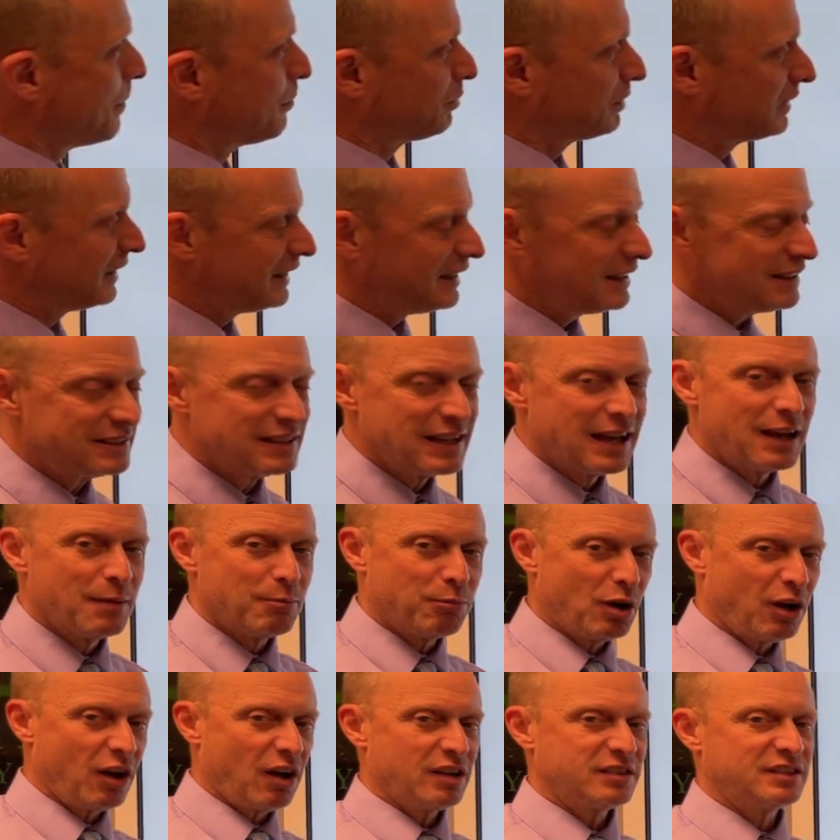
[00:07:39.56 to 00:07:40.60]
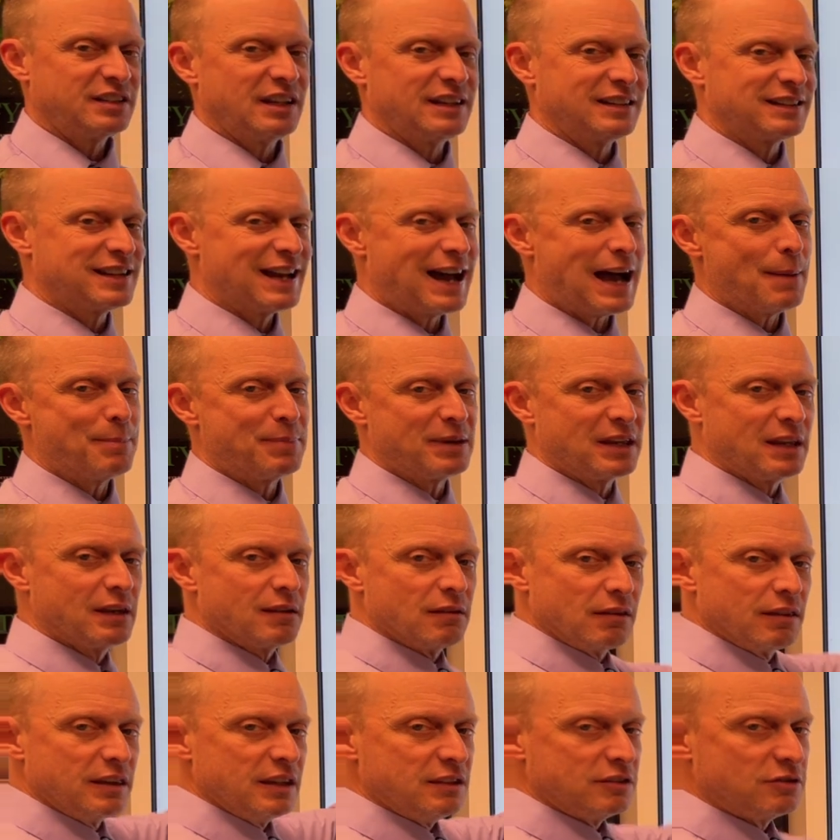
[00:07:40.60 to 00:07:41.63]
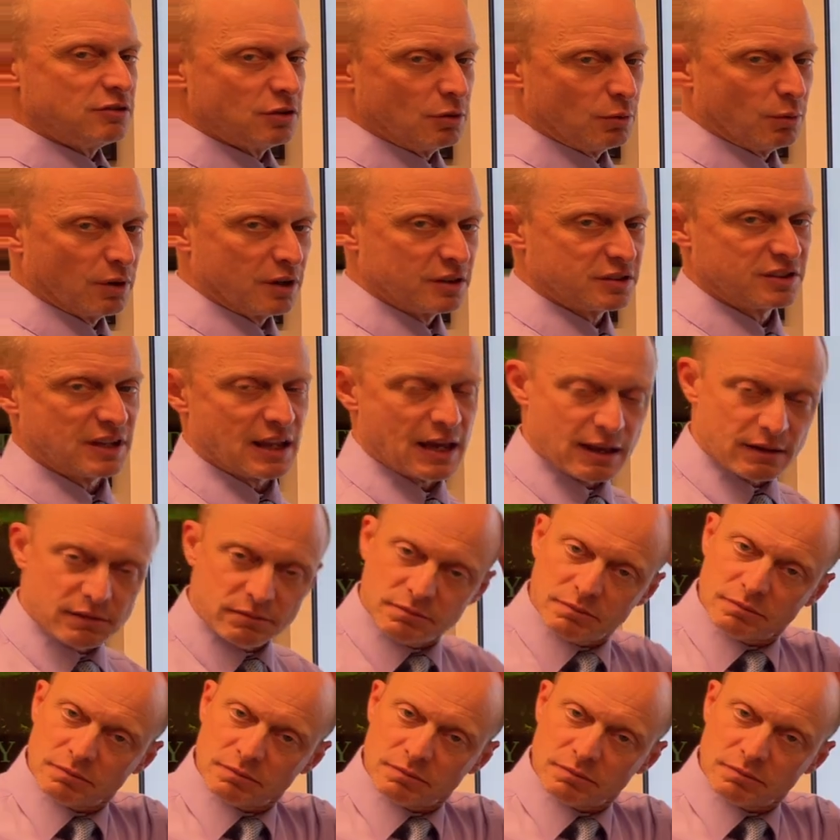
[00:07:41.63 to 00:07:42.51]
please pause it and copy these two words down.